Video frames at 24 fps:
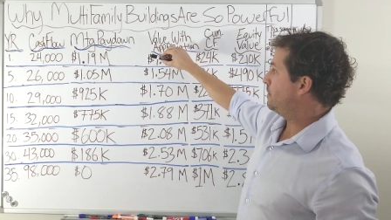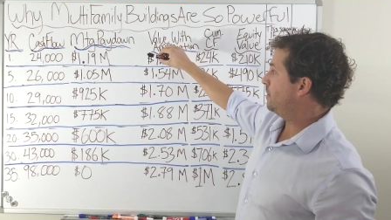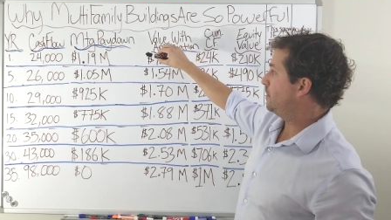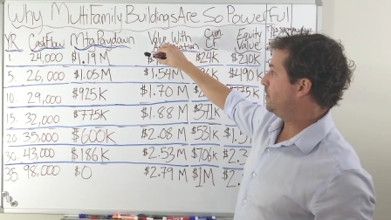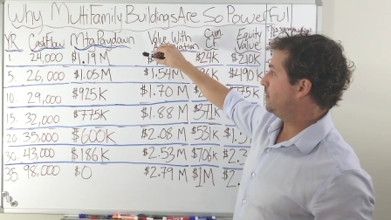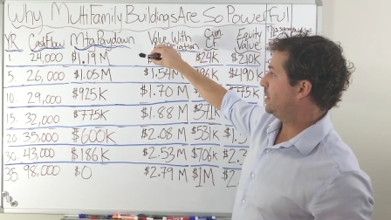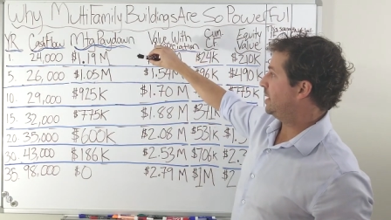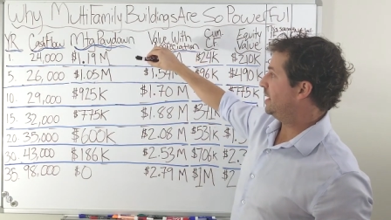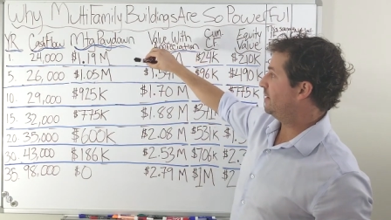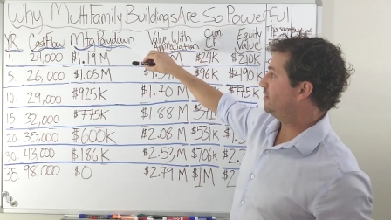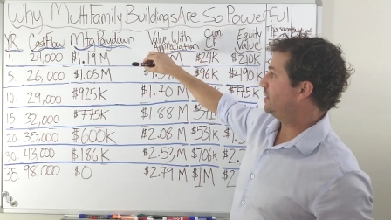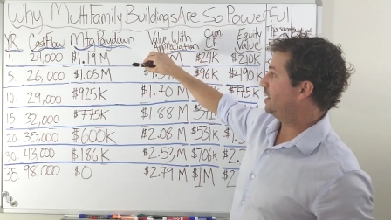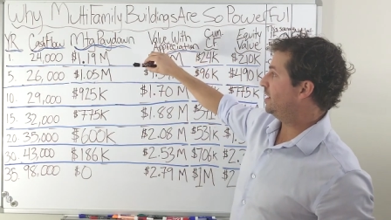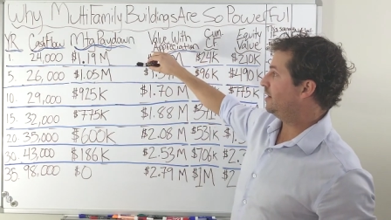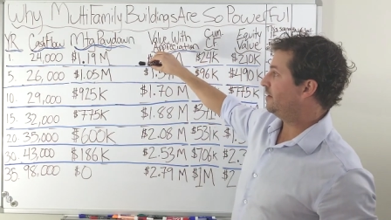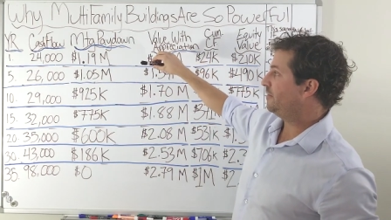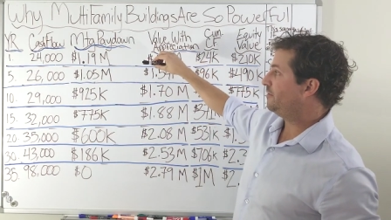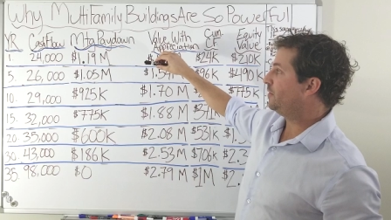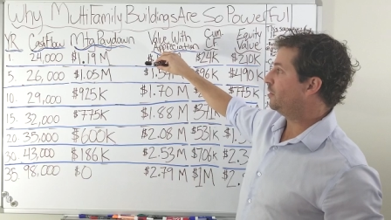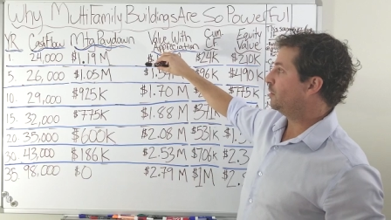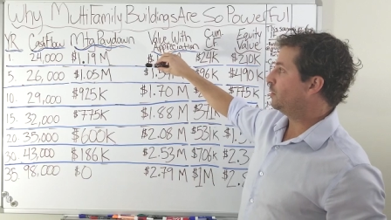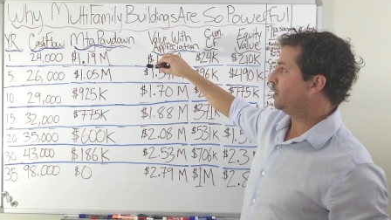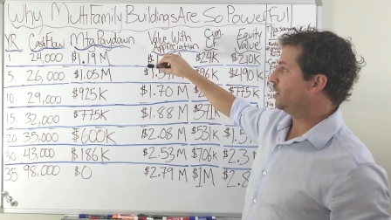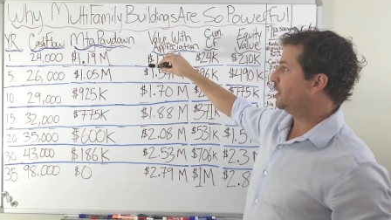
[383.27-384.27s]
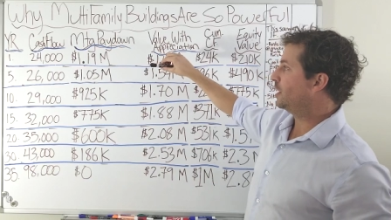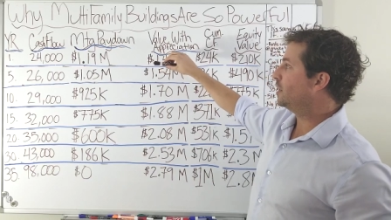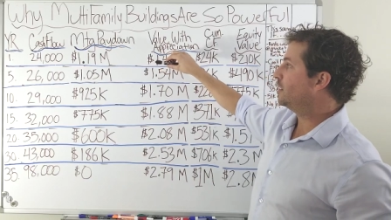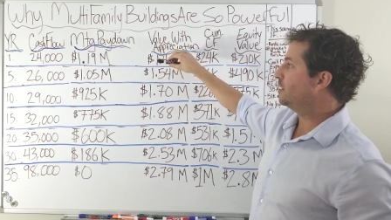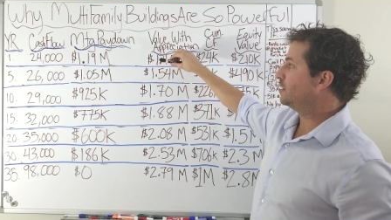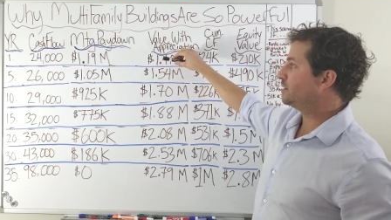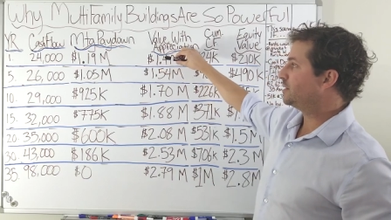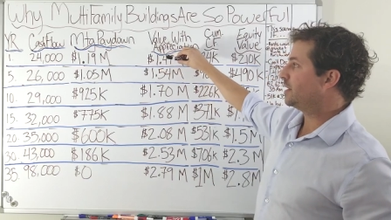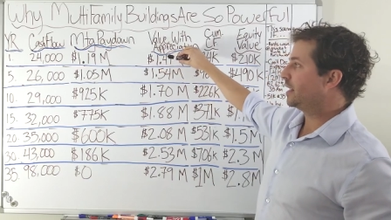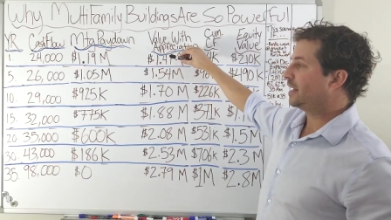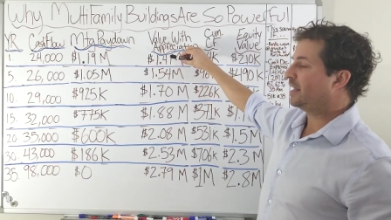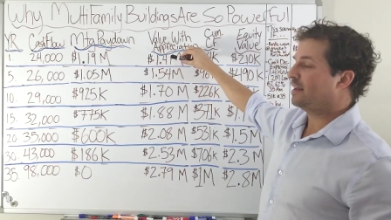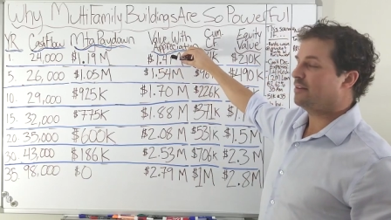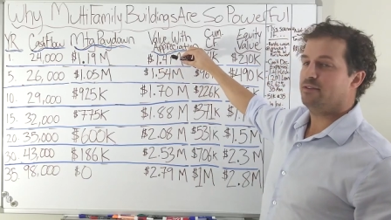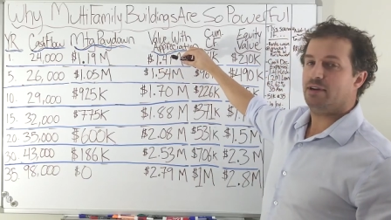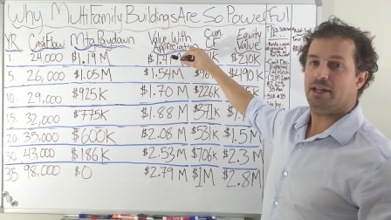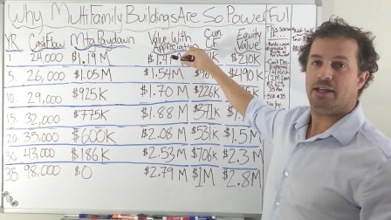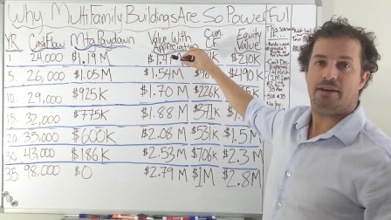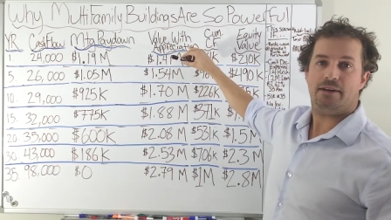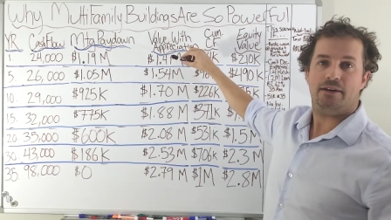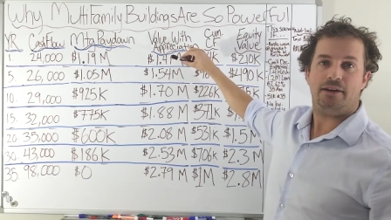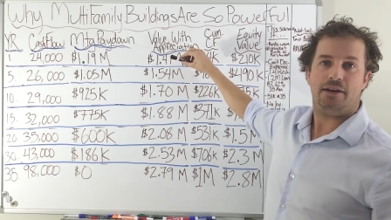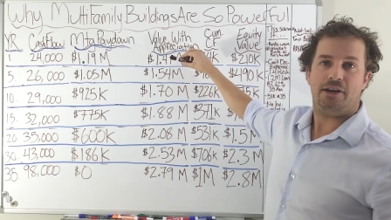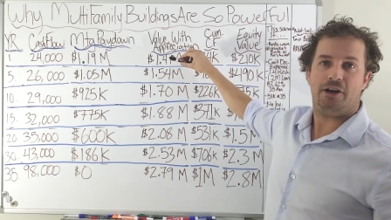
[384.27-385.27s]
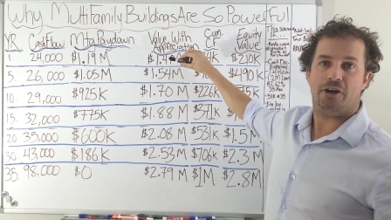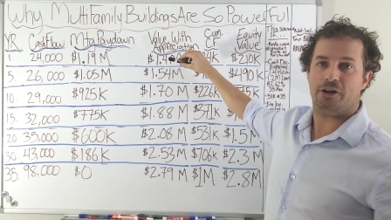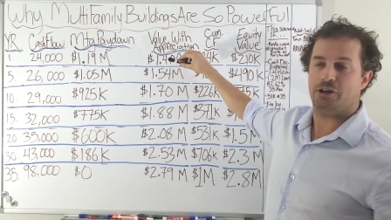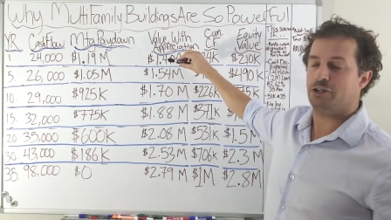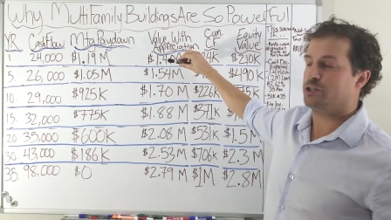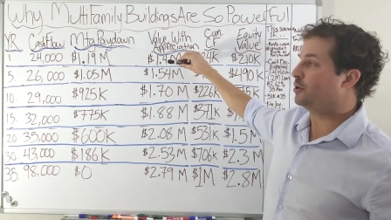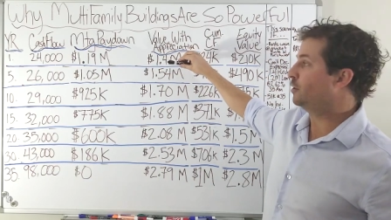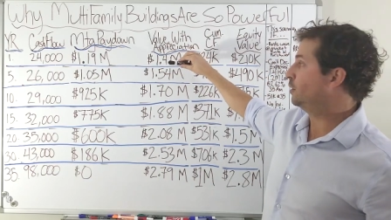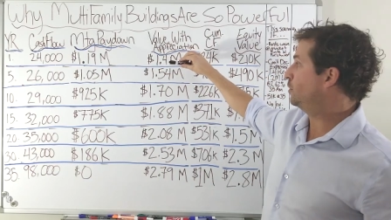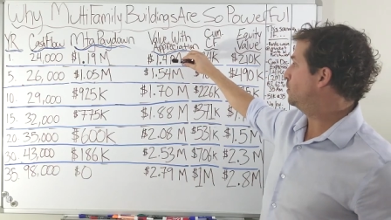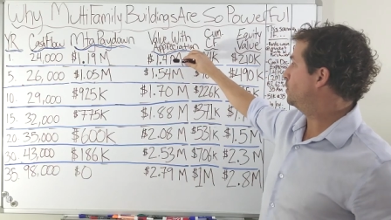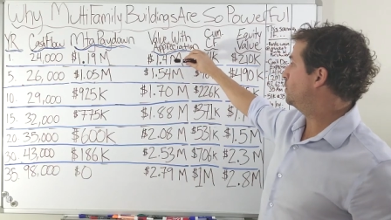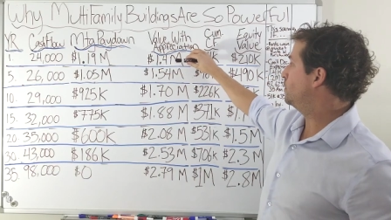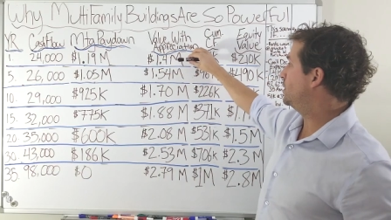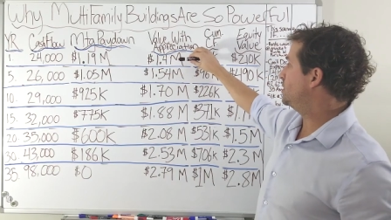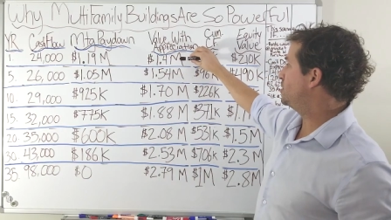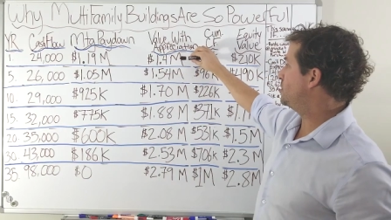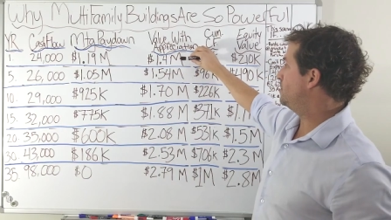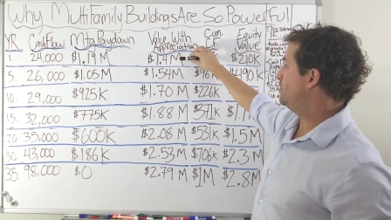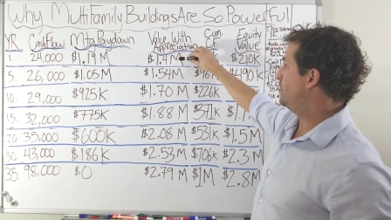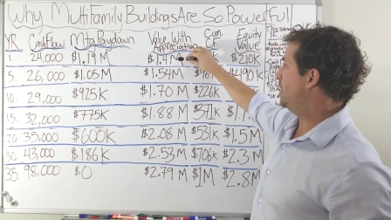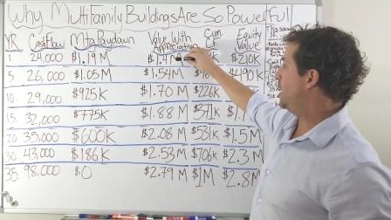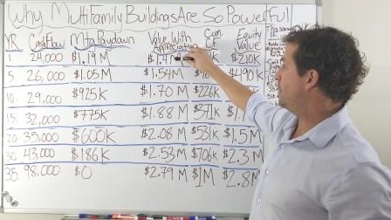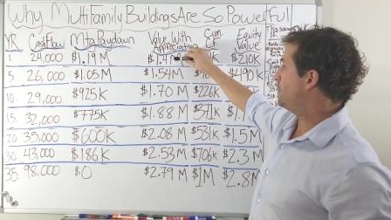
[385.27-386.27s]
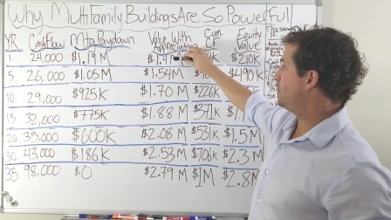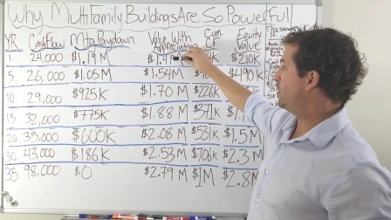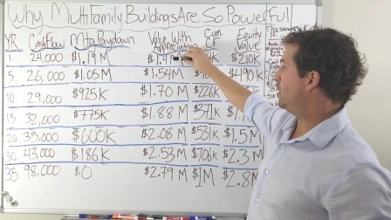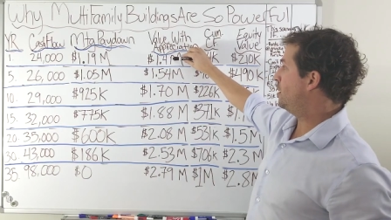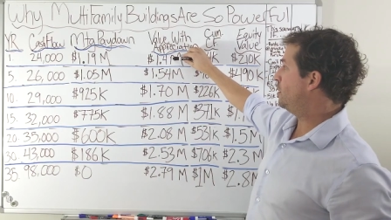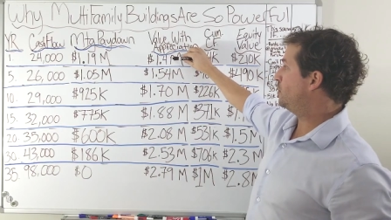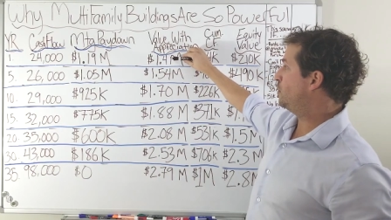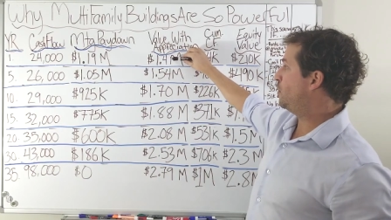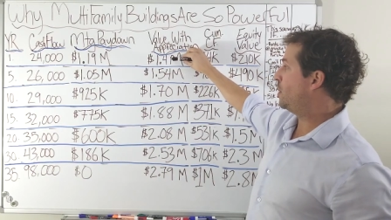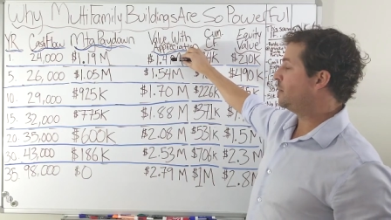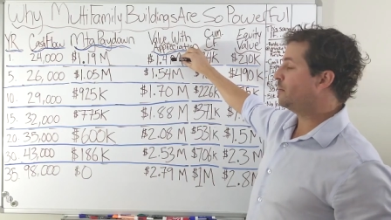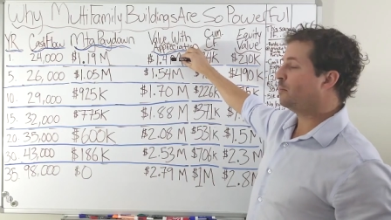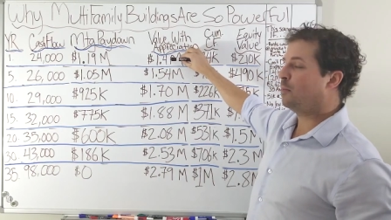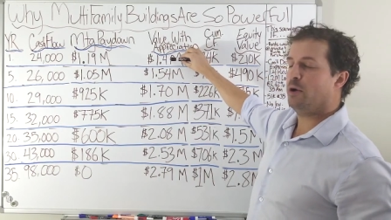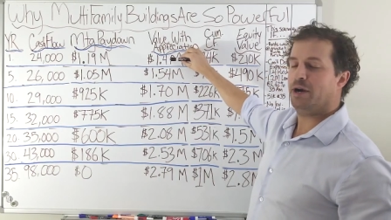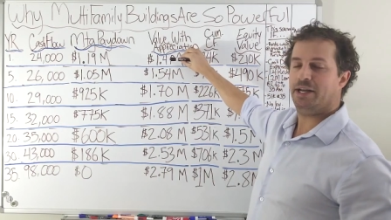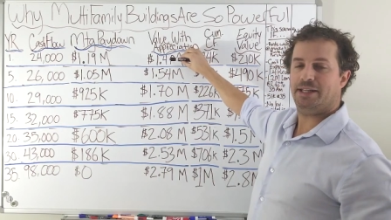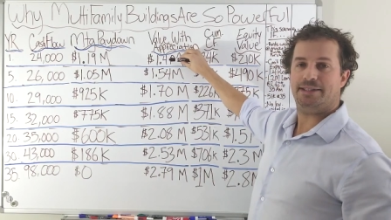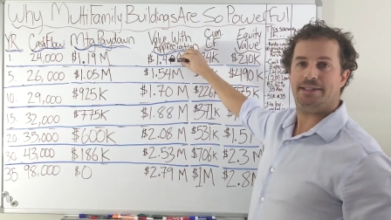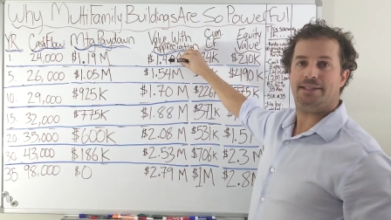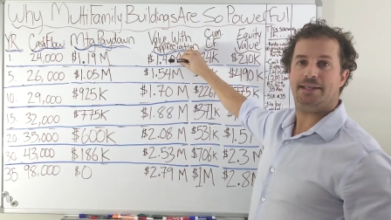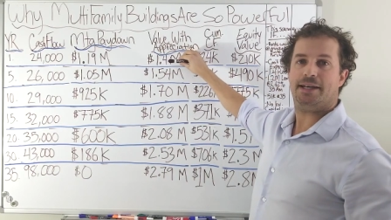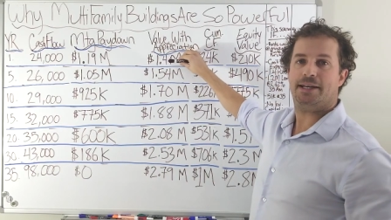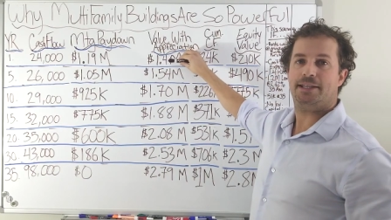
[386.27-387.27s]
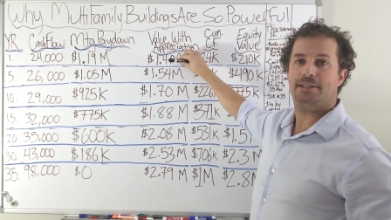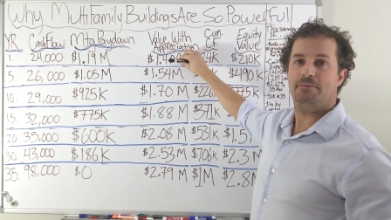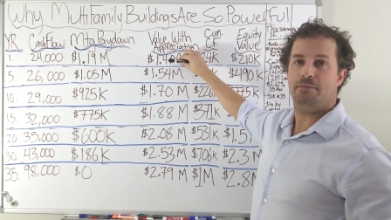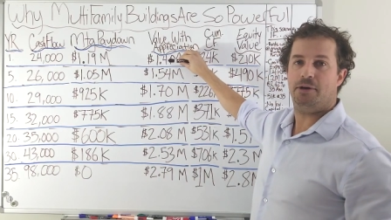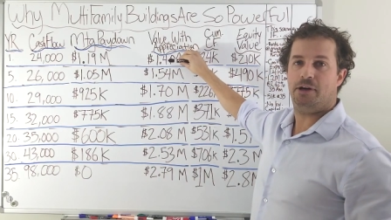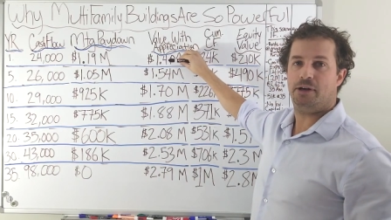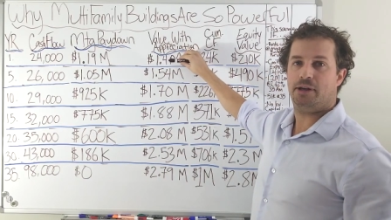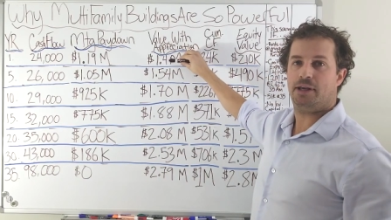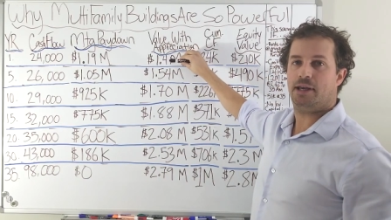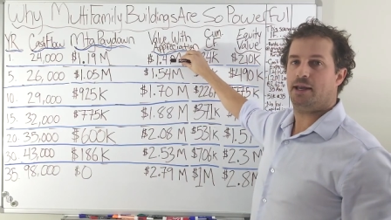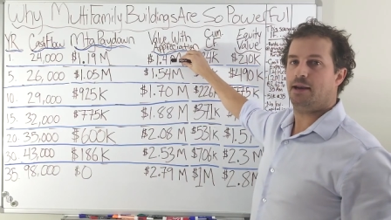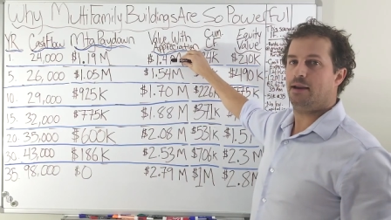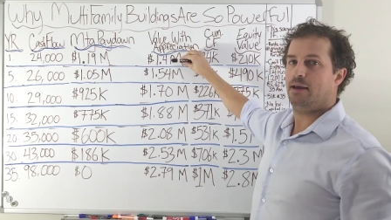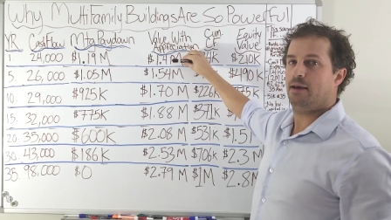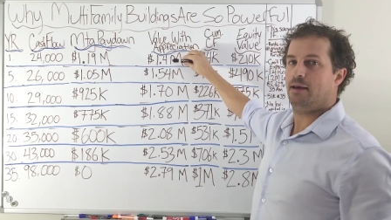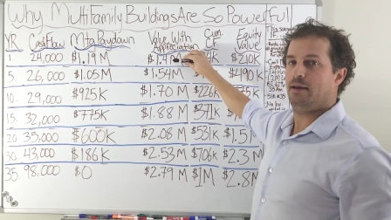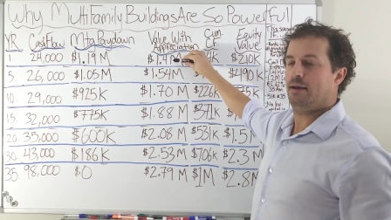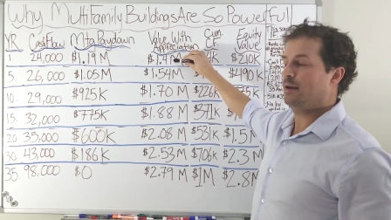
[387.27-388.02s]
even in a few years, like even in year 2, we should be up around 1.6 million.